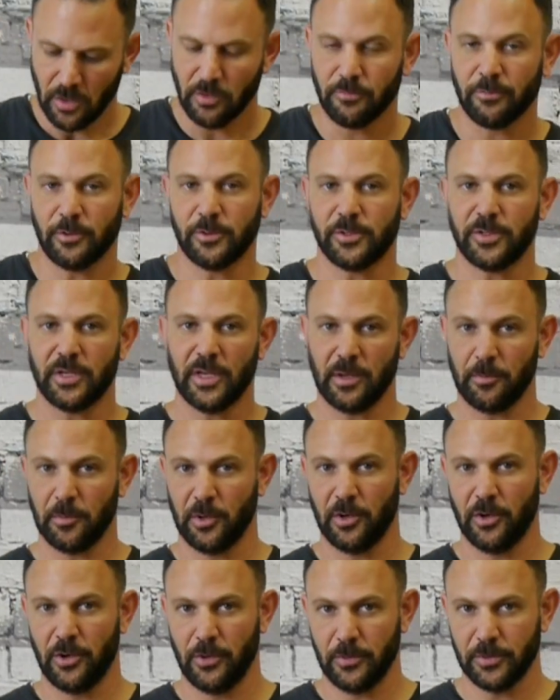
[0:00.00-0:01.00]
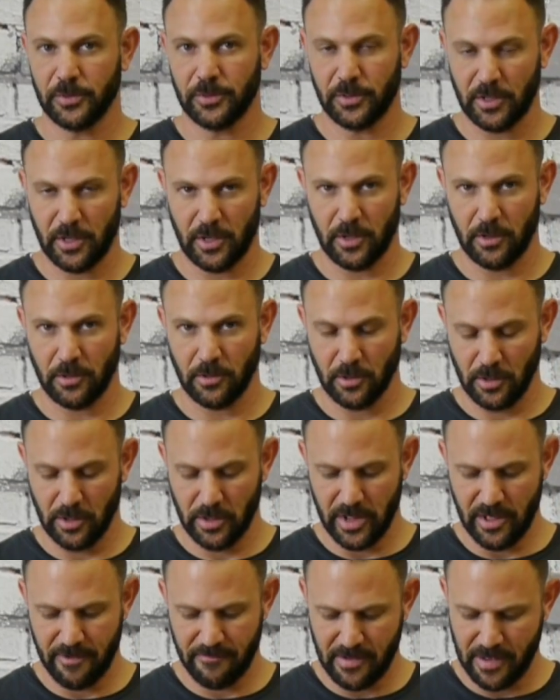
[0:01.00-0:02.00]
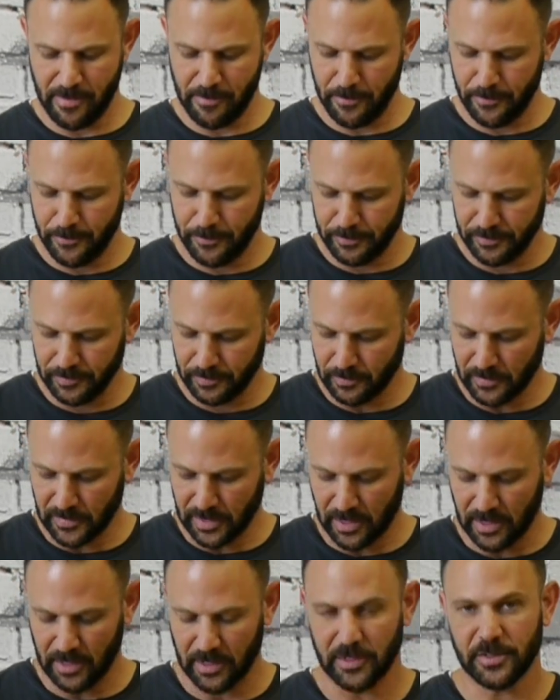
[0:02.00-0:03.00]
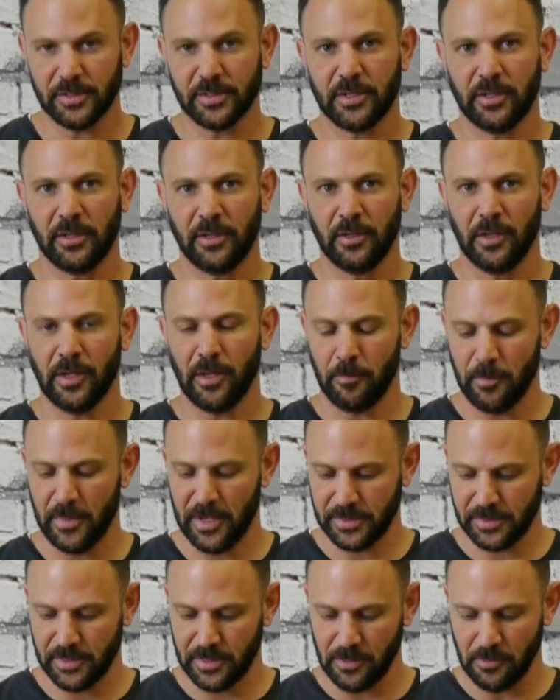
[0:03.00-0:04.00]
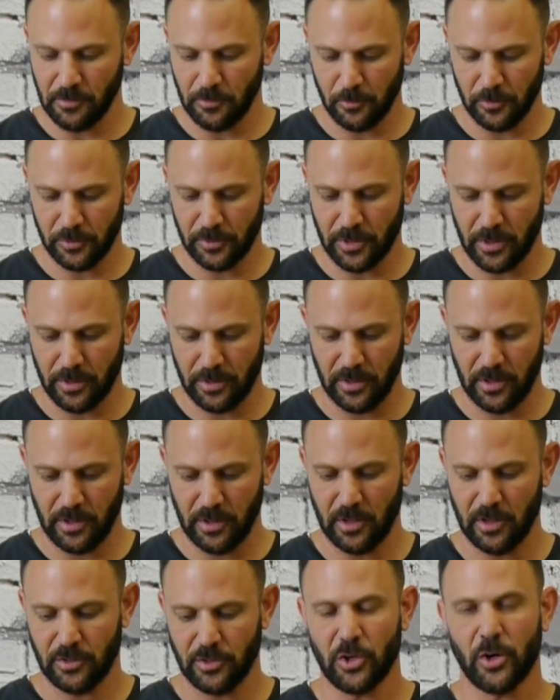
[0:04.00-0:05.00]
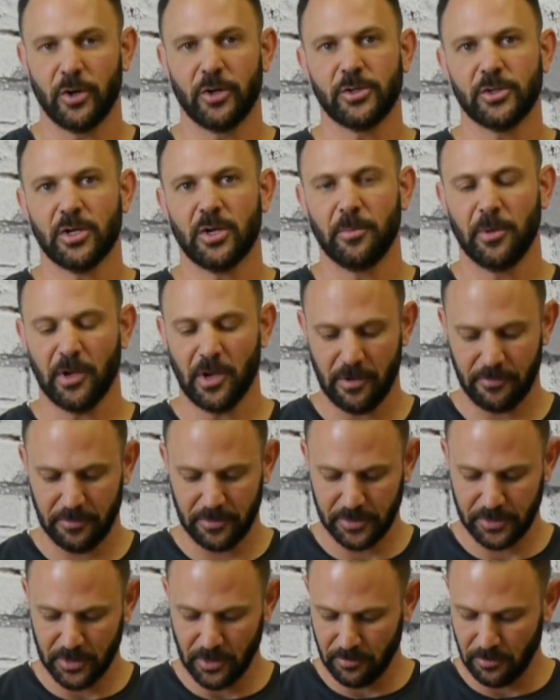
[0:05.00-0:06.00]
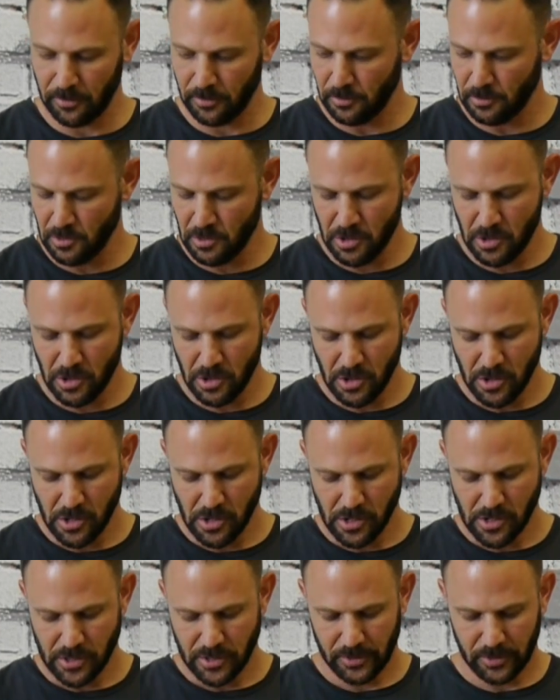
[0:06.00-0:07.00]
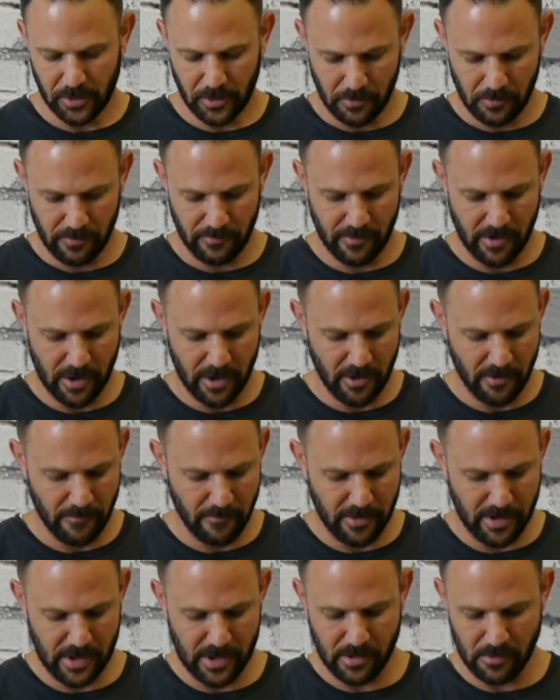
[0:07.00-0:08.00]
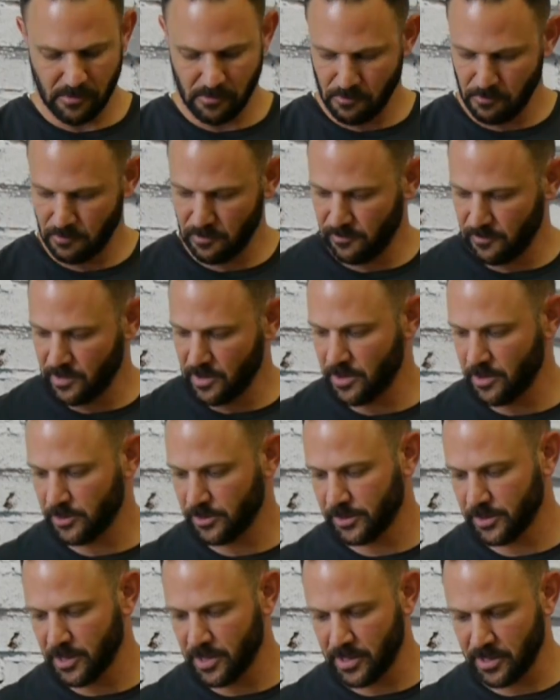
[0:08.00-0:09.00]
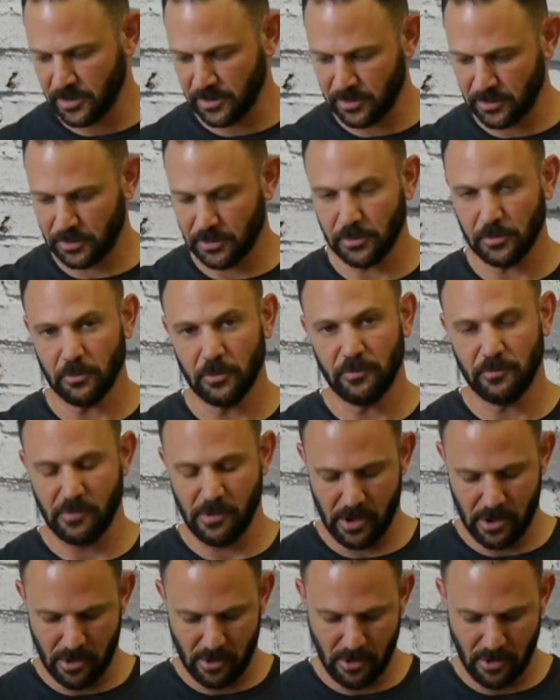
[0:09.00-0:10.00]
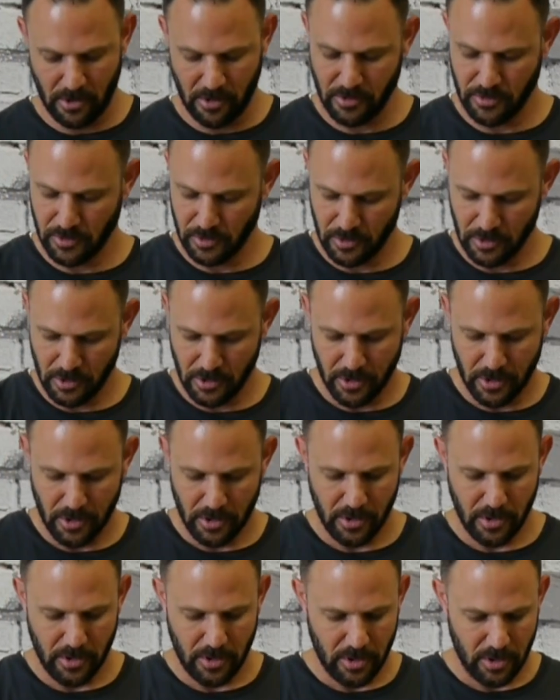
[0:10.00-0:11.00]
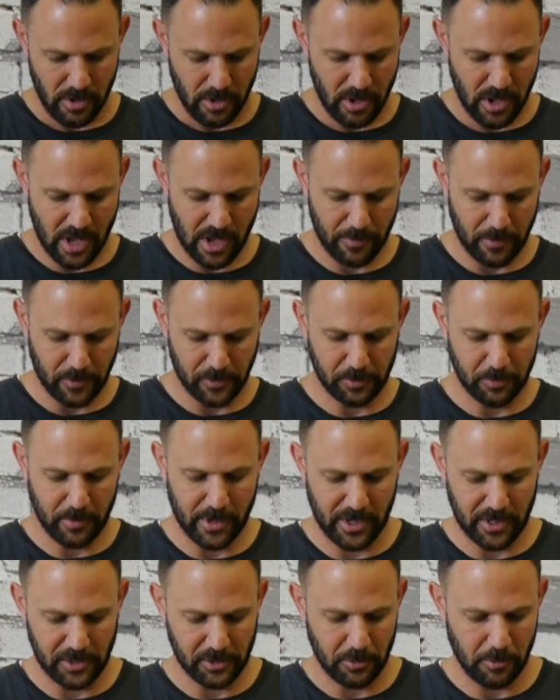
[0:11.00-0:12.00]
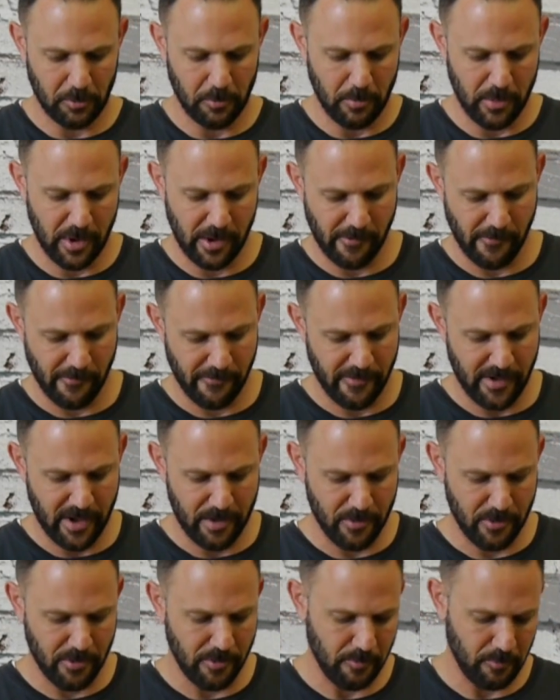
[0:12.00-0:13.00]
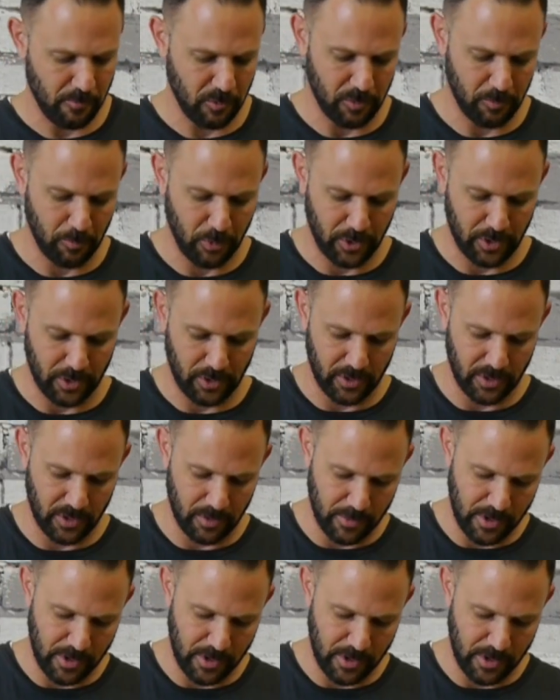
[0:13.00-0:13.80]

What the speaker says: First thing I'm going to do is glove up. This can get messy with all the tarnish coming off the silver. So we've got our ring, we've got our sauce, we've got our apple spice microfiber. I'm going to put a little